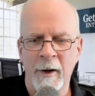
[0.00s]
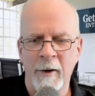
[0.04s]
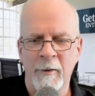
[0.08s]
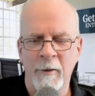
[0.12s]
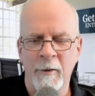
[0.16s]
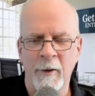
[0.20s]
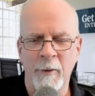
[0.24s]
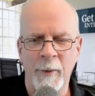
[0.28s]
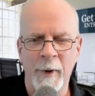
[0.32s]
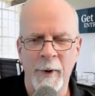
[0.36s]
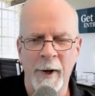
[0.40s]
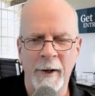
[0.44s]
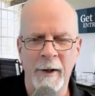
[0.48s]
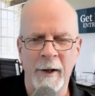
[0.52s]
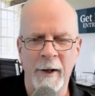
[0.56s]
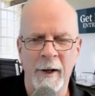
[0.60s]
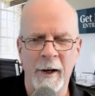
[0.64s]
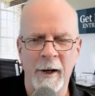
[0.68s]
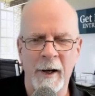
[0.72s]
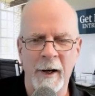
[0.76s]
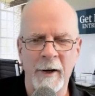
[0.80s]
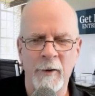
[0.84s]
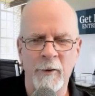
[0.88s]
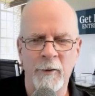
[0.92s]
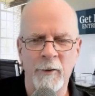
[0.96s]
Rebecca,
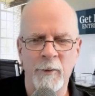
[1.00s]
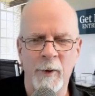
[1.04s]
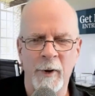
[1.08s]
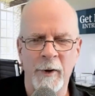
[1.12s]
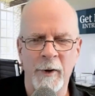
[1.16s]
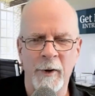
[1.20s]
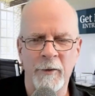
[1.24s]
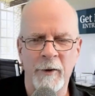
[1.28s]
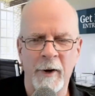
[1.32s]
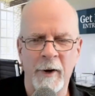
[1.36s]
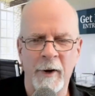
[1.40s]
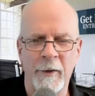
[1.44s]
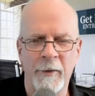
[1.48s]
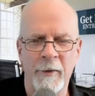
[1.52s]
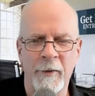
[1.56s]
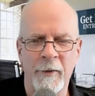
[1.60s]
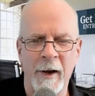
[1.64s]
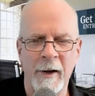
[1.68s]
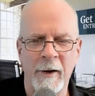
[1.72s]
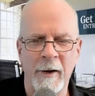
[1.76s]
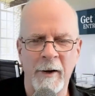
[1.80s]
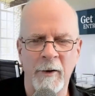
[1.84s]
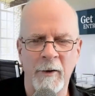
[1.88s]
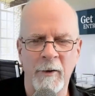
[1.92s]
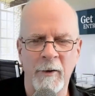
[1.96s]
I just want to say
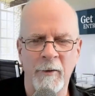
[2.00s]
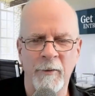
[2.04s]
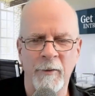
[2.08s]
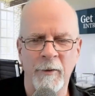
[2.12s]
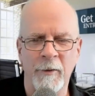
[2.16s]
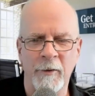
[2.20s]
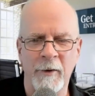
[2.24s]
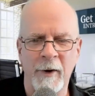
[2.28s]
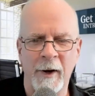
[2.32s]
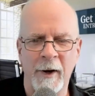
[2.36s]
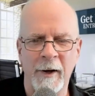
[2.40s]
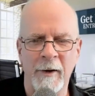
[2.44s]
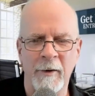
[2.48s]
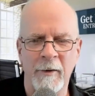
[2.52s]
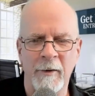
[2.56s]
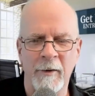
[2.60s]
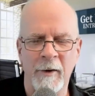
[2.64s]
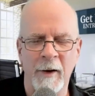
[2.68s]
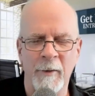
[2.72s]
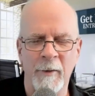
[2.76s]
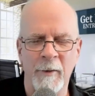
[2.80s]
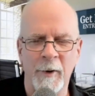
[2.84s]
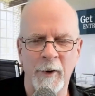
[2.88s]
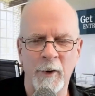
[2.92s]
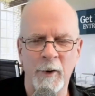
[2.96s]
thank you for taking
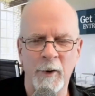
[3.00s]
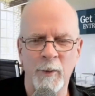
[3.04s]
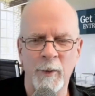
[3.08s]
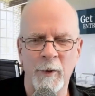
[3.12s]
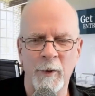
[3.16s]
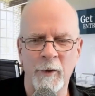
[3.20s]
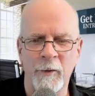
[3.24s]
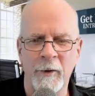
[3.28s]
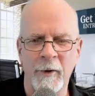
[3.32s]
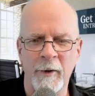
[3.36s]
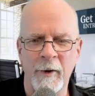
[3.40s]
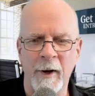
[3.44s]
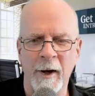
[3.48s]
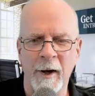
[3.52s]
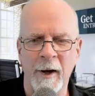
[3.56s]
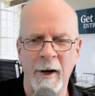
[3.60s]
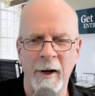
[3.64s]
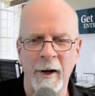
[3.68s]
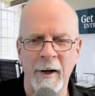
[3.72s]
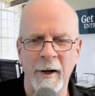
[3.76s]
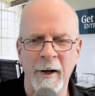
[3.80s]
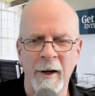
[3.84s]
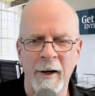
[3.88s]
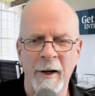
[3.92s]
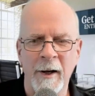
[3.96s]
time out of your busy
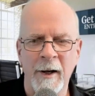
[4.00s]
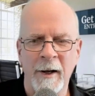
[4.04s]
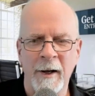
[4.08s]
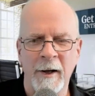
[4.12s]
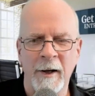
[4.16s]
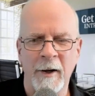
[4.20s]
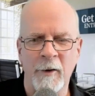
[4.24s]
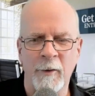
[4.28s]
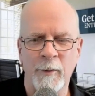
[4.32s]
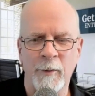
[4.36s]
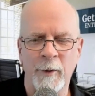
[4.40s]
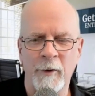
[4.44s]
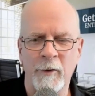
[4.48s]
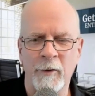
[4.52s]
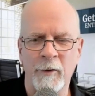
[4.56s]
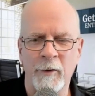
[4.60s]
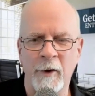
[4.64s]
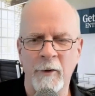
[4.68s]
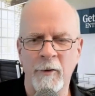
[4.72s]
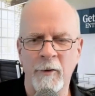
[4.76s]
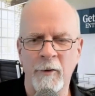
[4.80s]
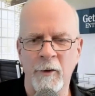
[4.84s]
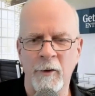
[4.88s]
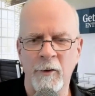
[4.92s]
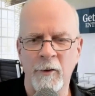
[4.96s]
day. It's been
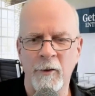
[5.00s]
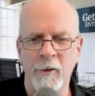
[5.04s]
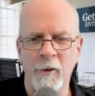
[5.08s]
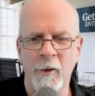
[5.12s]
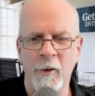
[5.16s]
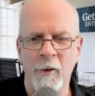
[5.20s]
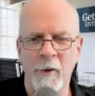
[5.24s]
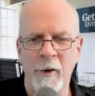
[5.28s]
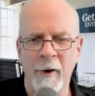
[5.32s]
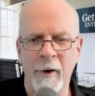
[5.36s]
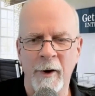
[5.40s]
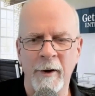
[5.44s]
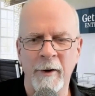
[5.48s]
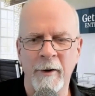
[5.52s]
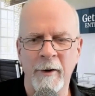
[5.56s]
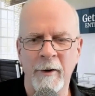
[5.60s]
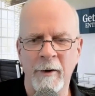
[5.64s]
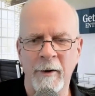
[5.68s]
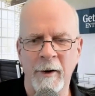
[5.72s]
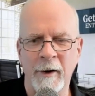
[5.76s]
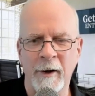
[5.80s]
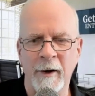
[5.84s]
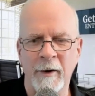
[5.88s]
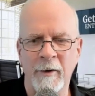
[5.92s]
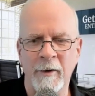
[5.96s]
such a joy
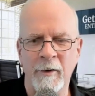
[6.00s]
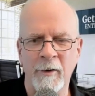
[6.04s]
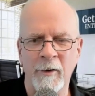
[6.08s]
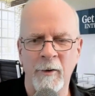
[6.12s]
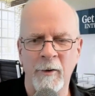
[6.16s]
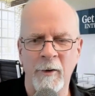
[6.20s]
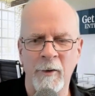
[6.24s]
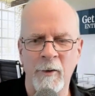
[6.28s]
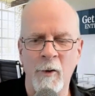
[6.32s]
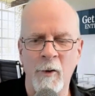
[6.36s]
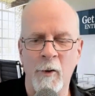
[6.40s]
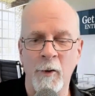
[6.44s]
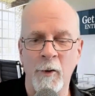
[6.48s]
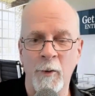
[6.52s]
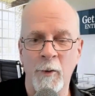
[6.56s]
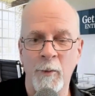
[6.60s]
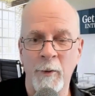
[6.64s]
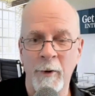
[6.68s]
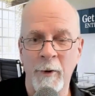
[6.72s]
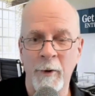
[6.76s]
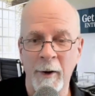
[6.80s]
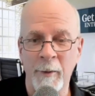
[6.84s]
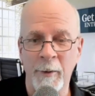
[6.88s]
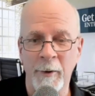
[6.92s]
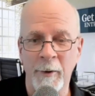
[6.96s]
to get to know you
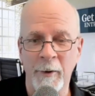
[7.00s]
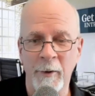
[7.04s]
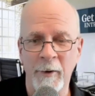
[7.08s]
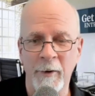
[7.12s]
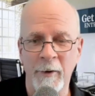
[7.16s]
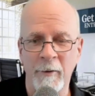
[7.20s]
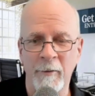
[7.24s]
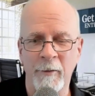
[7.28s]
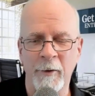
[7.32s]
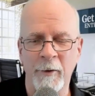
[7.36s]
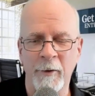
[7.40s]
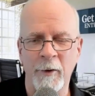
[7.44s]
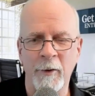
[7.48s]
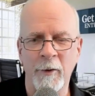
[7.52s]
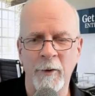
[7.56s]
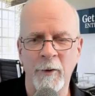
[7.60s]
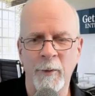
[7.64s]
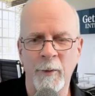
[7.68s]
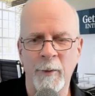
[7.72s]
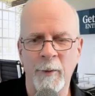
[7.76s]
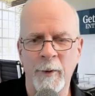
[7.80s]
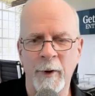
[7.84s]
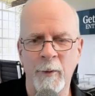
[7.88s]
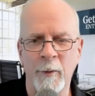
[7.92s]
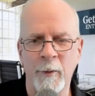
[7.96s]
deeper and for you to
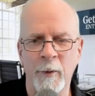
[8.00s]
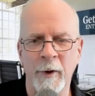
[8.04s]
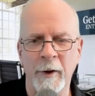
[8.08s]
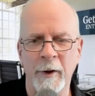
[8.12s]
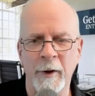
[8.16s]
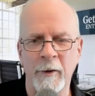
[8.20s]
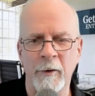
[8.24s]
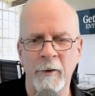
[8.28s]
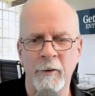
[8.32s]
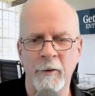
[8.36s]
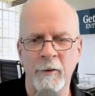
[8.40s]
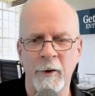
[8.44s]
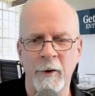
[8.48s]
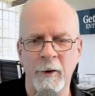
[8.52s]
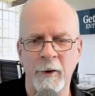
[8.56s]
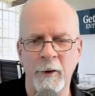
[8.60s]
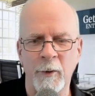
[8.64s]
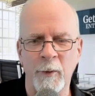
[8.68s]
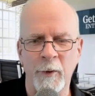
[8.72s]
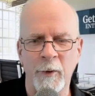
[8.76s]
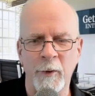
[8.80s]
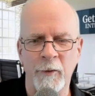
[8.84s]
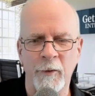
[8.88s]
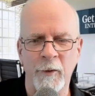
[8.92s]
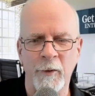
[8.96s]
be willing to share your
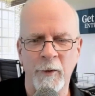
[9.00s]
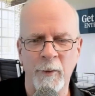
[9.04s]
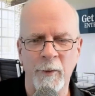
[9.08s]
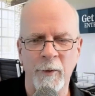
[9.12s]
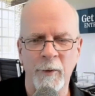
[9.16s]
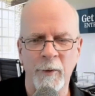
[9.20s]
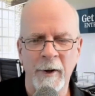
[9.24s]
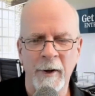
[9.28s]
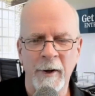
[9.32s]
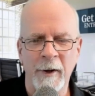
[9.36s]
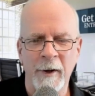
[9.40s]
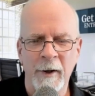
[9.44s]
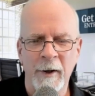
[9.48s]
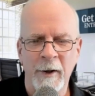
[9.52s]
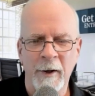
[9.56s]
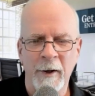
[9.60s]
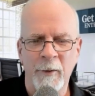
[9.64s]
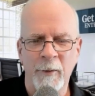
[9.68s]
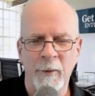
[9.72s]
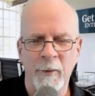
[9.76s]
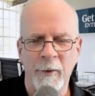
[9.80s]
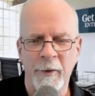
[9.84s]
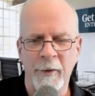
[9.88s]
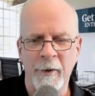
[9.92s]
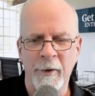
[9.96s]
wisdom
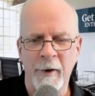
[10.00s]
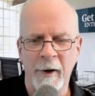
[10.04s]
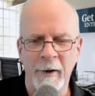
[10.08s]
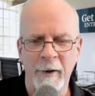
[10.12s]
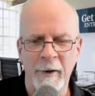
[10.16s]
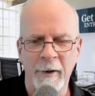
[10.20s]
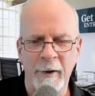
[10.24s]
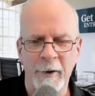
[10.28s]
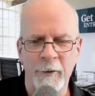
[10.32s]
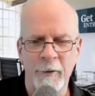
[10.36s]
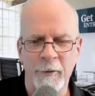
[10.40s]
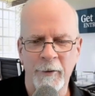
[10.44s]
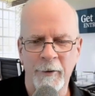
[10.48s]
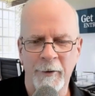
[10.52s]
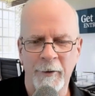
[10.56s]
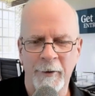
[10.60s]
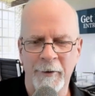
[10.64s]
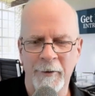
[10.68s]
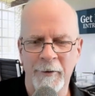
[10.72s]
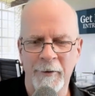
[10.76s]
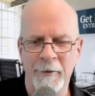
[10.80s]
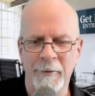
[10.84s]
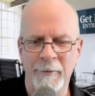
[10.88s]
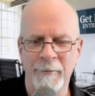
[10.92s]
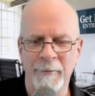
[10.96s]
with our
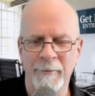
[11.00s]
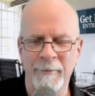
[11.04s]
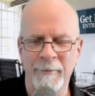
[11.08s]
listeners.